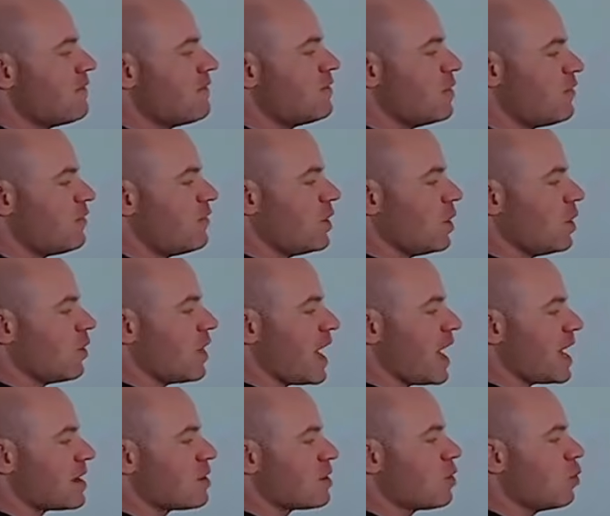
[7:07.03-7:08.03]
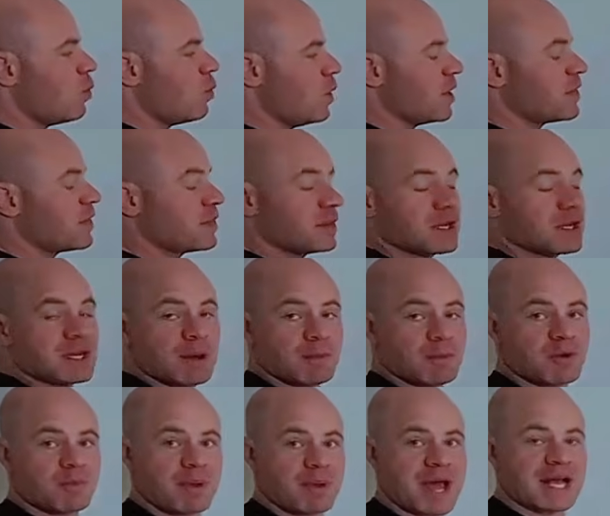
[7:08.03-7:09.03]
fulfill that with the
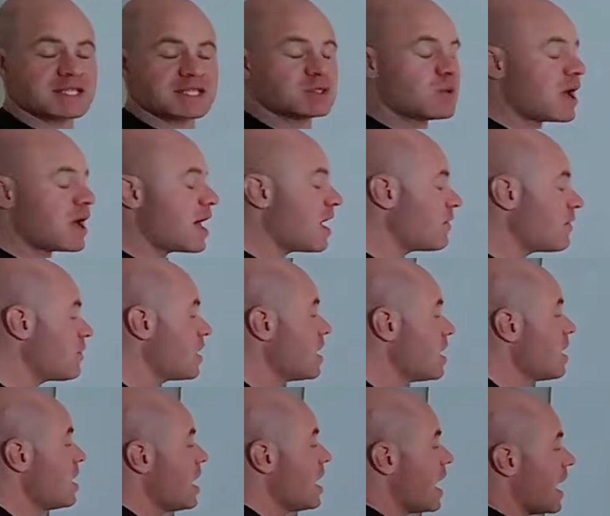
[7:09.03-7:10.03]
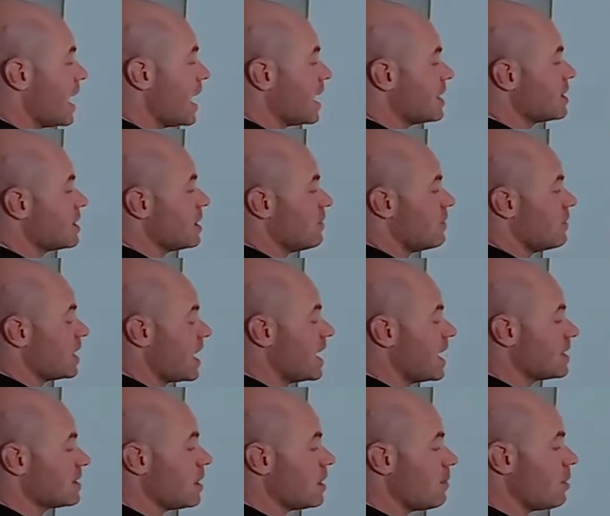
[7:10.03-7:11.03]
number of bags you have. And if you
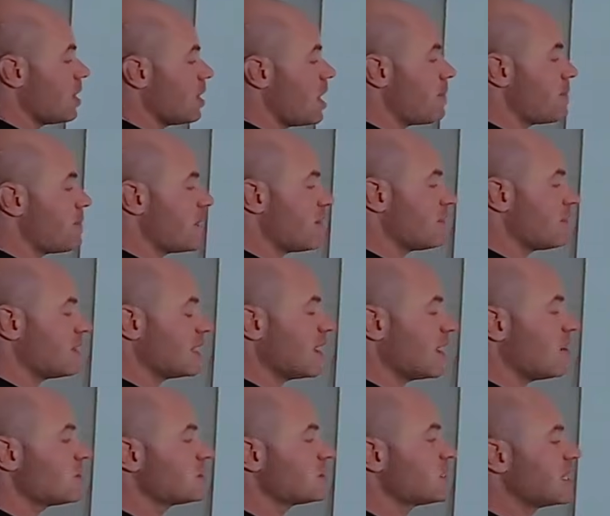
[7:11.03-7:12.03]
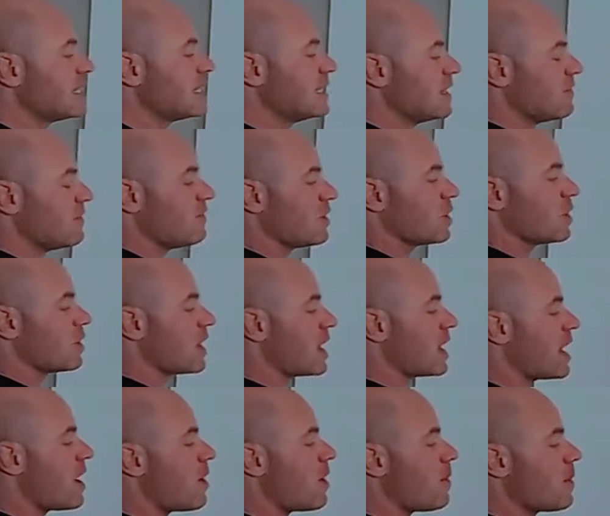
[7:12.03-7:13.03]
can't double up and everything else, you need to figure
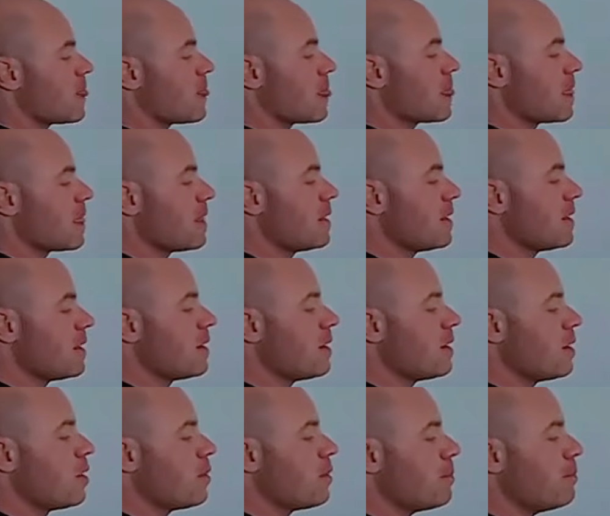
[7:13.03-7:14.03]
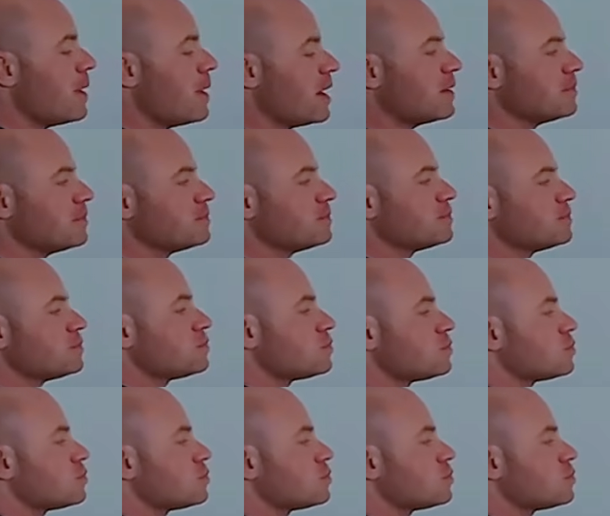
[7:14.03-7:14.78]
that out. But